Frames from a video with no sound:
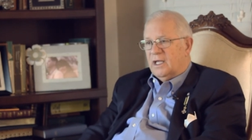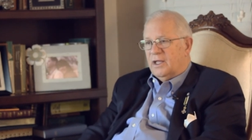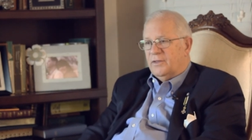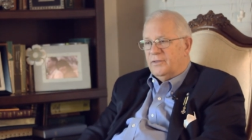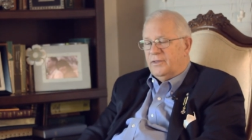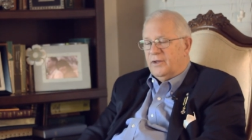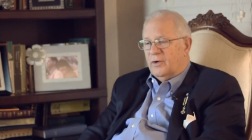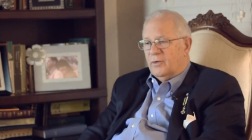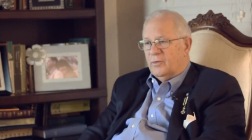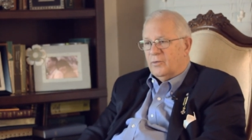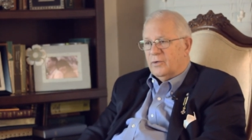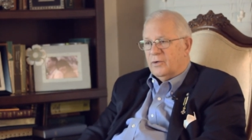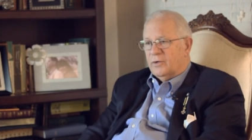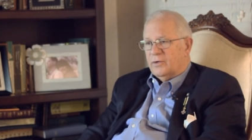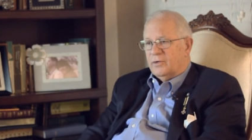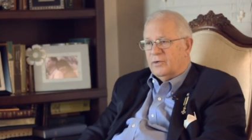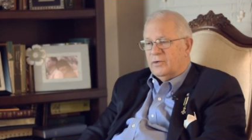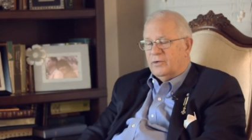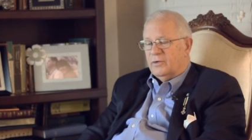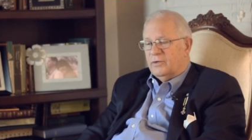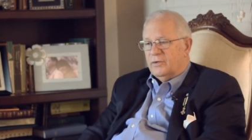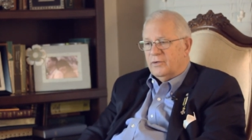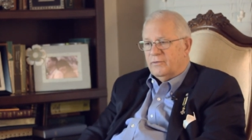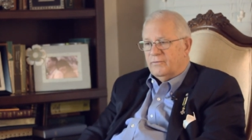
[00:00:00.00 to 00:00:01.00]
there were
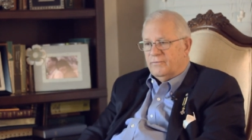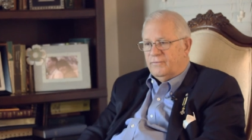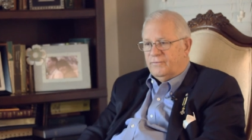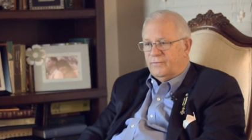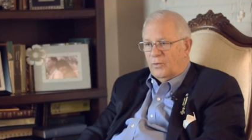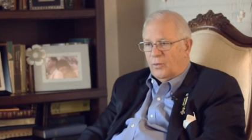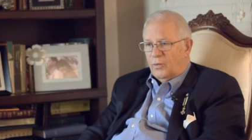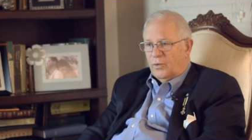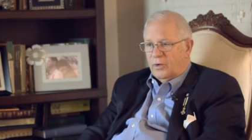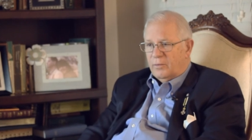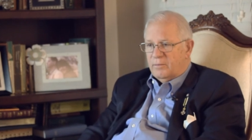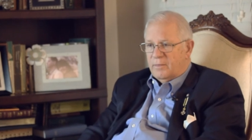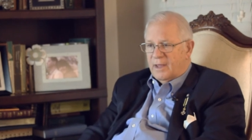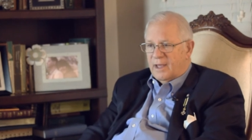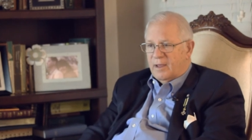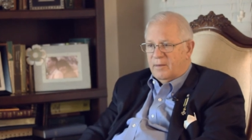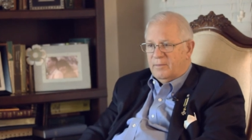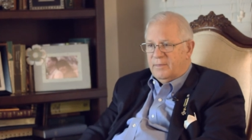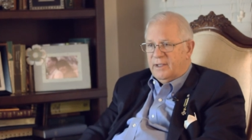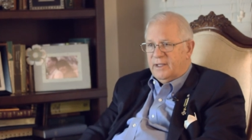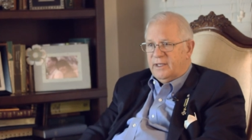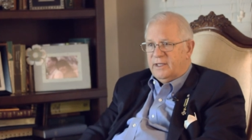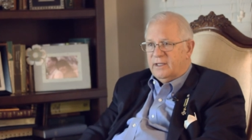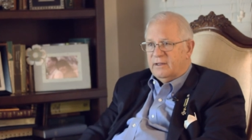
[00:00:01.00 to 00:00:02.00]
four in my
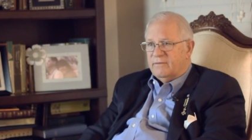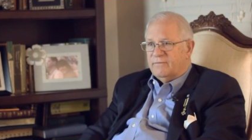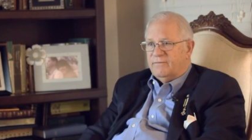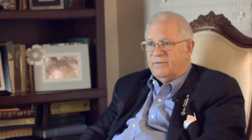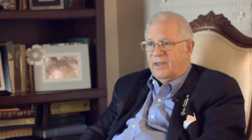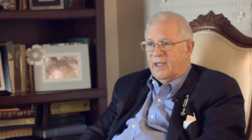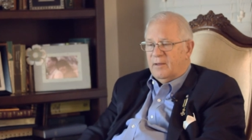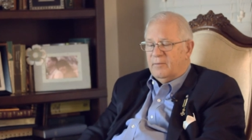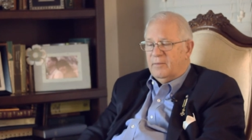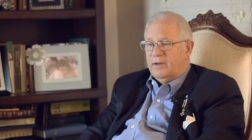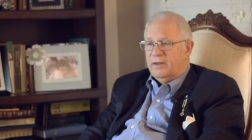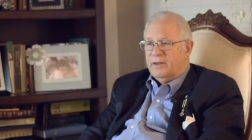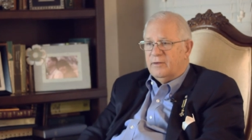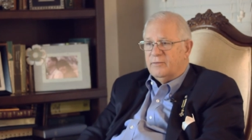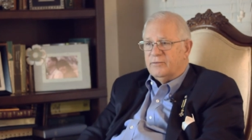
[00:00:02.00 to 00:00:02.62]
immediate family.